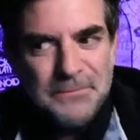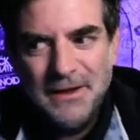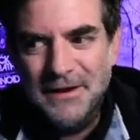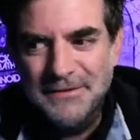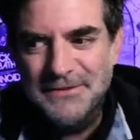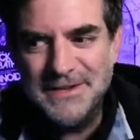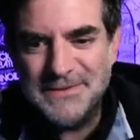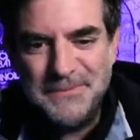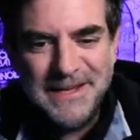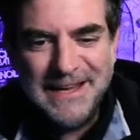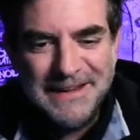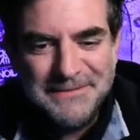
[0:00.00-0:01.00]
this
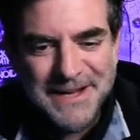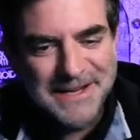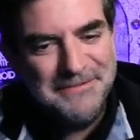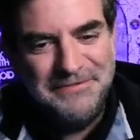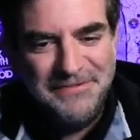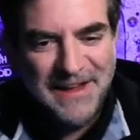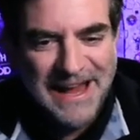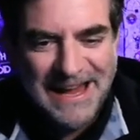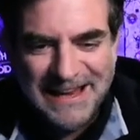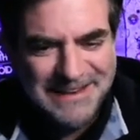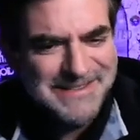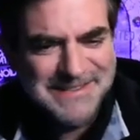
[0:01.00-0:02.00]
became like a
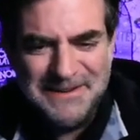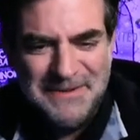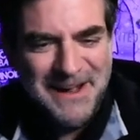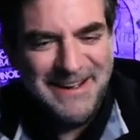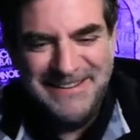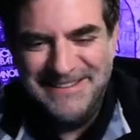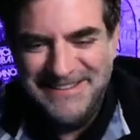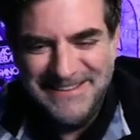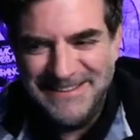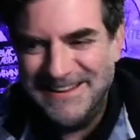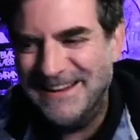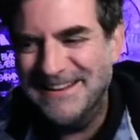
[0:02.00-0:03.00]
vein somehow in
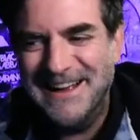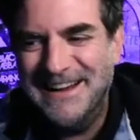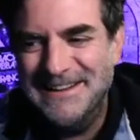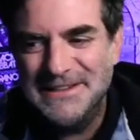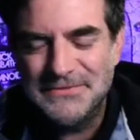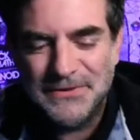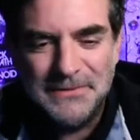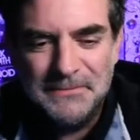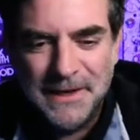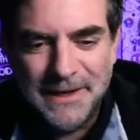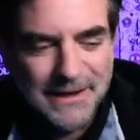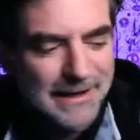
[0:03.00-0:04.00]
the late 90s for a
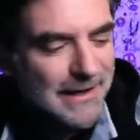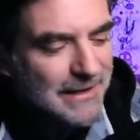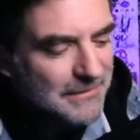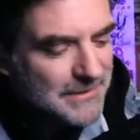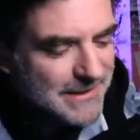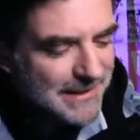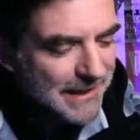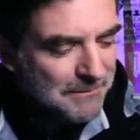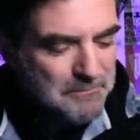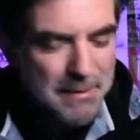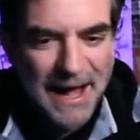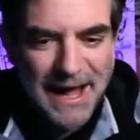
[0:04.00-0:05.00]
minute. It was like
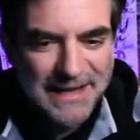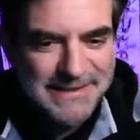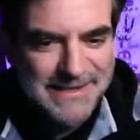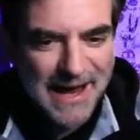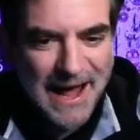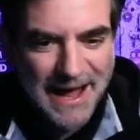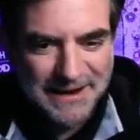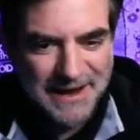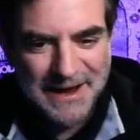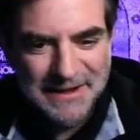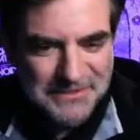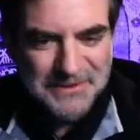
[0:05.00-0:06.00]
bad dad
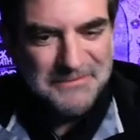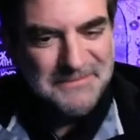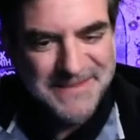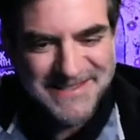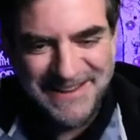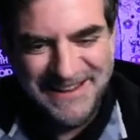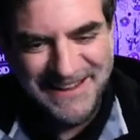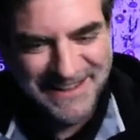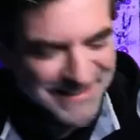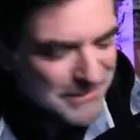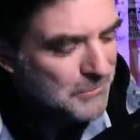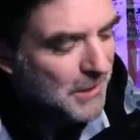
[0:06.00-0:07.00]
anthems. Like,
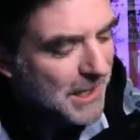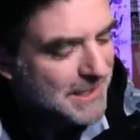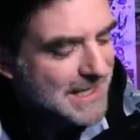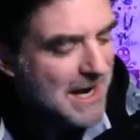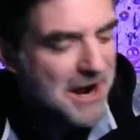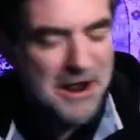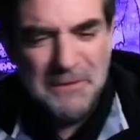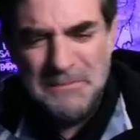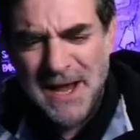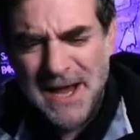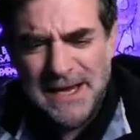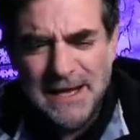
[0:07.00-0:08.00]
you walked out on
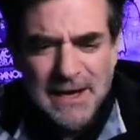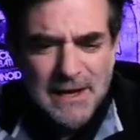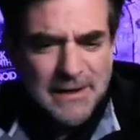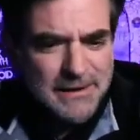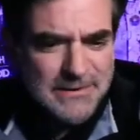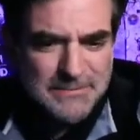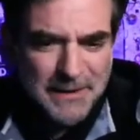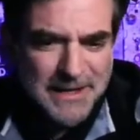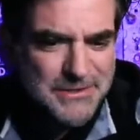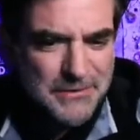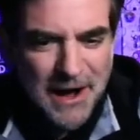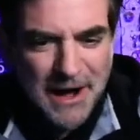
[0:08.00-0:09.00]
me. Here's my
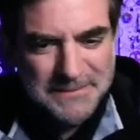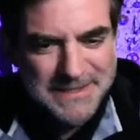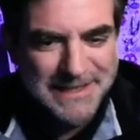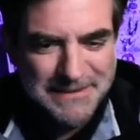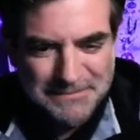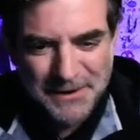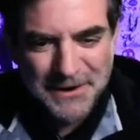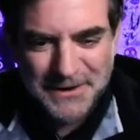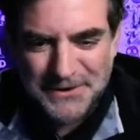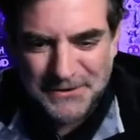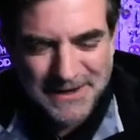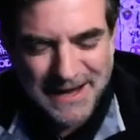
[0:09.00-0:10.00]
drop D bar
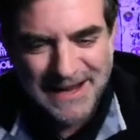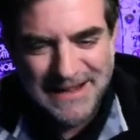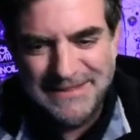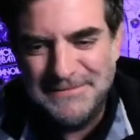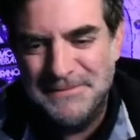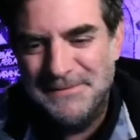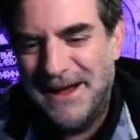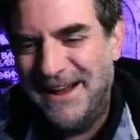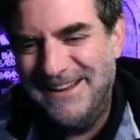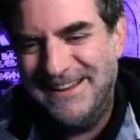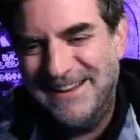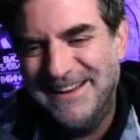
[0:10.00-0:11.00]
chord anthem about
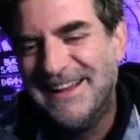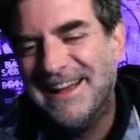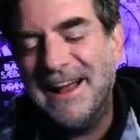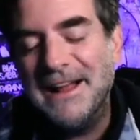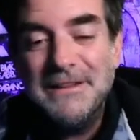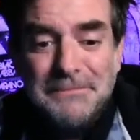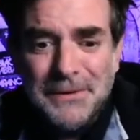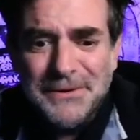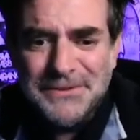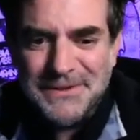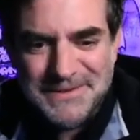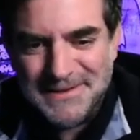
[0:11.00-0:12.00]
it. I love
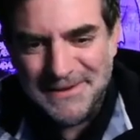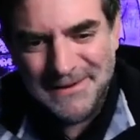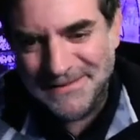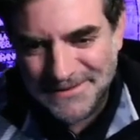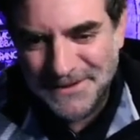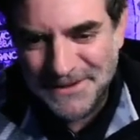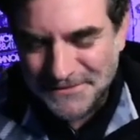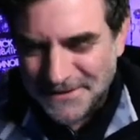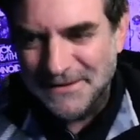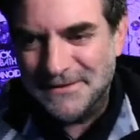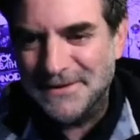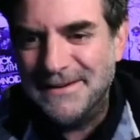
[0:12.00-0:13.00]
both those songs. I mean,
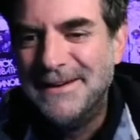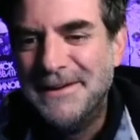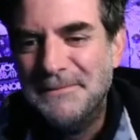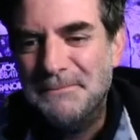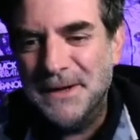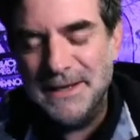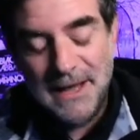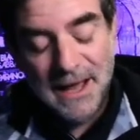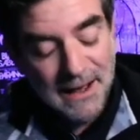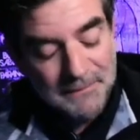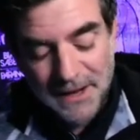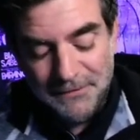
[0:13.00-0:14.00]
whatever. But
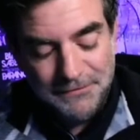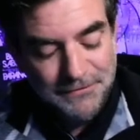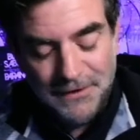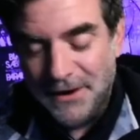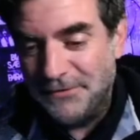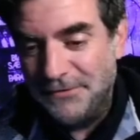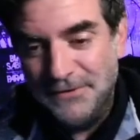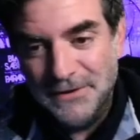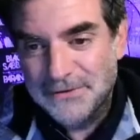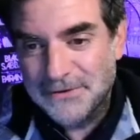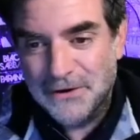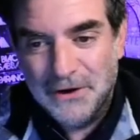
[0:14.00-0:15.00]
yeah, man, fuck.
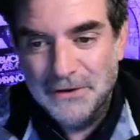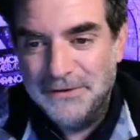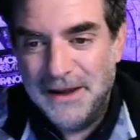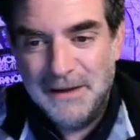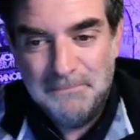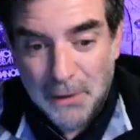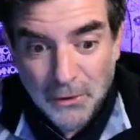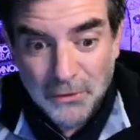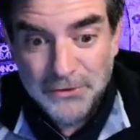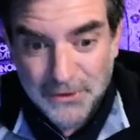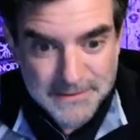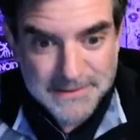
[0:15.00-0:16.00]
Filter all day.
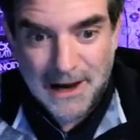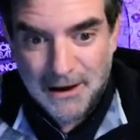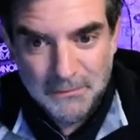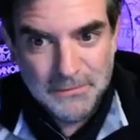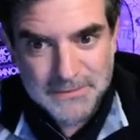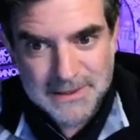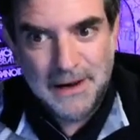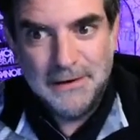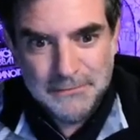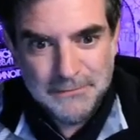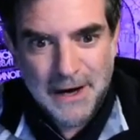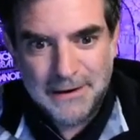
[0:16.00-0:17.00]
Both those albums,
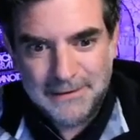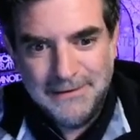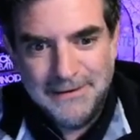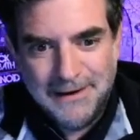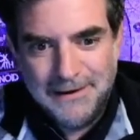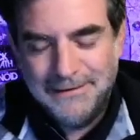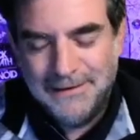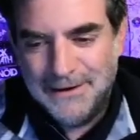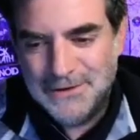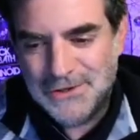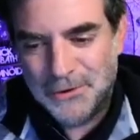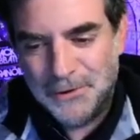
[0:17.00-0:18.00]
Title Record
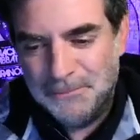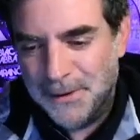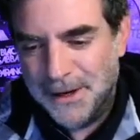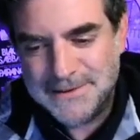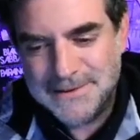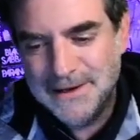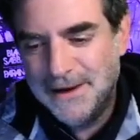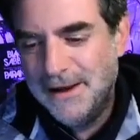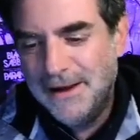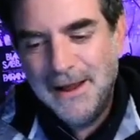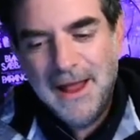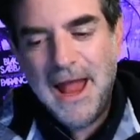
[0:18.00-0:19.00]
and Short Bus,
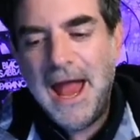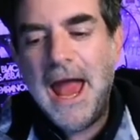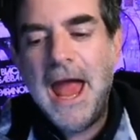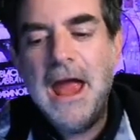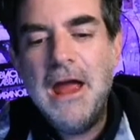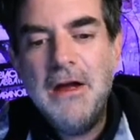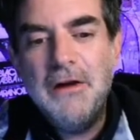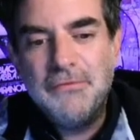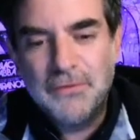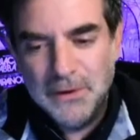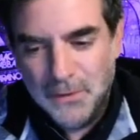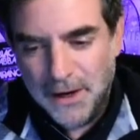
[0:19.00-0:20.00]

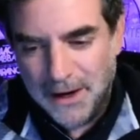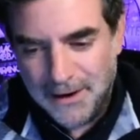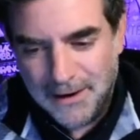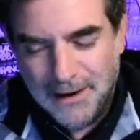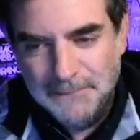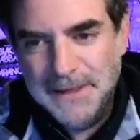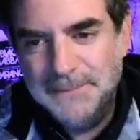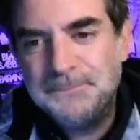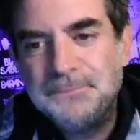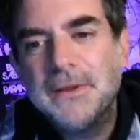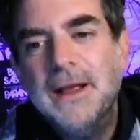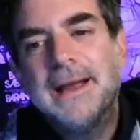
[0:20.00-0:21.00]
everywhere. I mean,
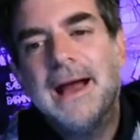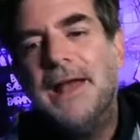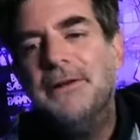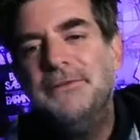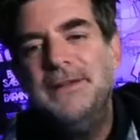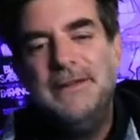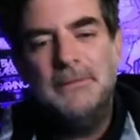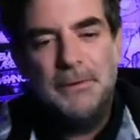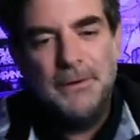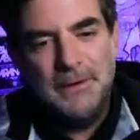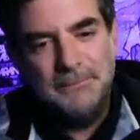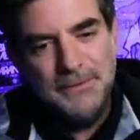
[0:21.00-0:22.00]
like, I don't need to
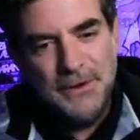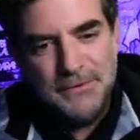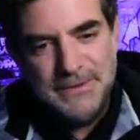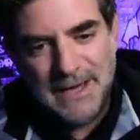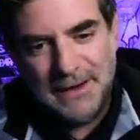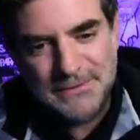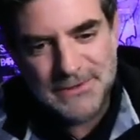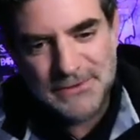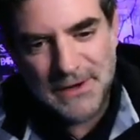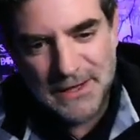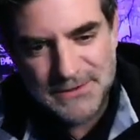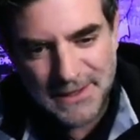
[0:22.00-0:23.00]
pull up No Doubt's
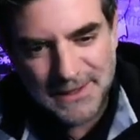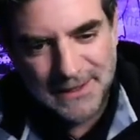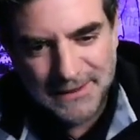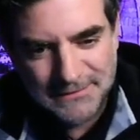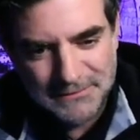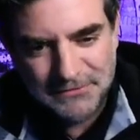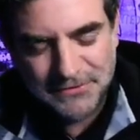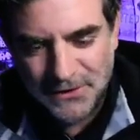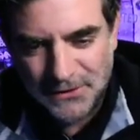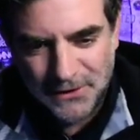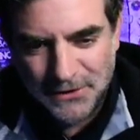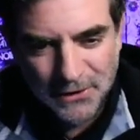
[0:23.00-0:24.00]
Tragic Kingdom for
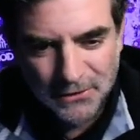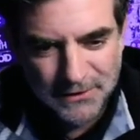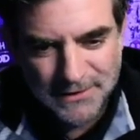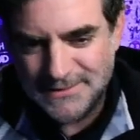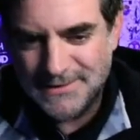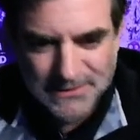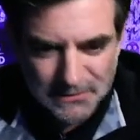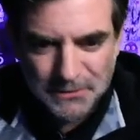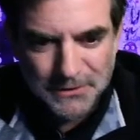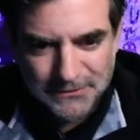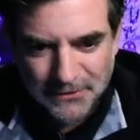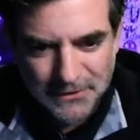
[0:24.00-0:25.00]
you to know that
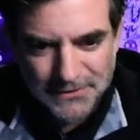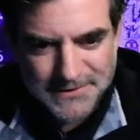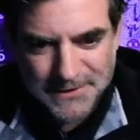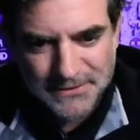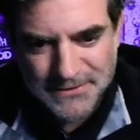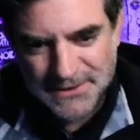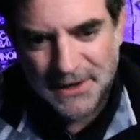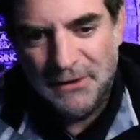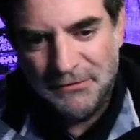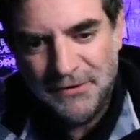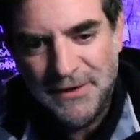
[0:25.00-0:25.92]
similar to all this other stuff,